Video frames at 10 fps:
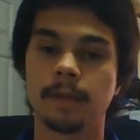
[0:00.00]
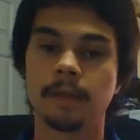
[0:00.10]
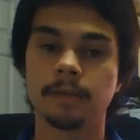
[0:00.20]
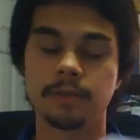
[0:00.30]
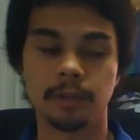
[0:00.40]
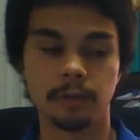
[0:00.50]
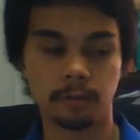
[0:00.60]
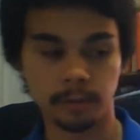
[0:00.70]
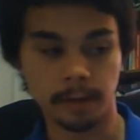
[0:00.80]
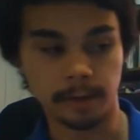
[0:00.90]

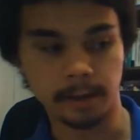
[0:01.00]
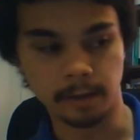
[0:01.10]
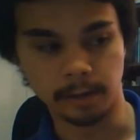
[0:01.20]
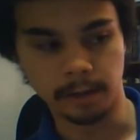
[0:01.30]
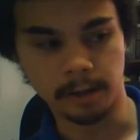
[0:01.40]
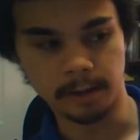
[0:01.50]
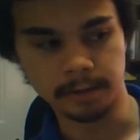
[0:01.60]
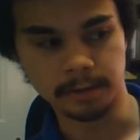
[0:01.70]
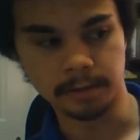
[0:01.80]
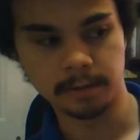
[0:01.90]
So again, the
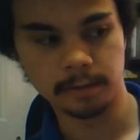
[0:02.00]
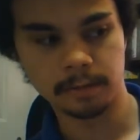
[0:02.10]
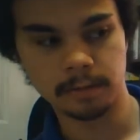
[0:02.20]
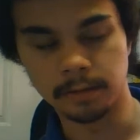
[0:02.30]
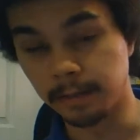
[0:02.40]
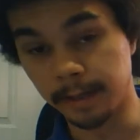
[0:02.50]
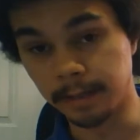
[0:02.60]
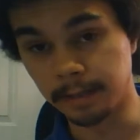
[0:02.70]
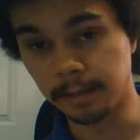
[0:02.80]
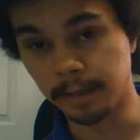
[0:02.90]
cause is
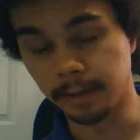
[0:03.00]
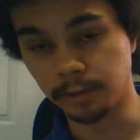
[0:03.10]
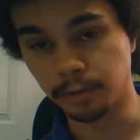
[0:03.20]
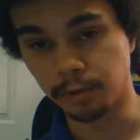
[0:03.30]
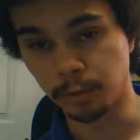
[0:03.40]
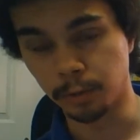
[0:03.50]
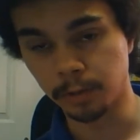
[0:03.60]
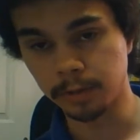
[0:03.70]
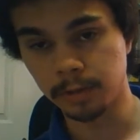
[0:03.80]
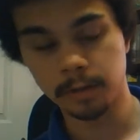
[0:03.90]
Daisy did extra
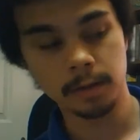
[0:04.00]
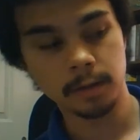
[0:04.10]
chores.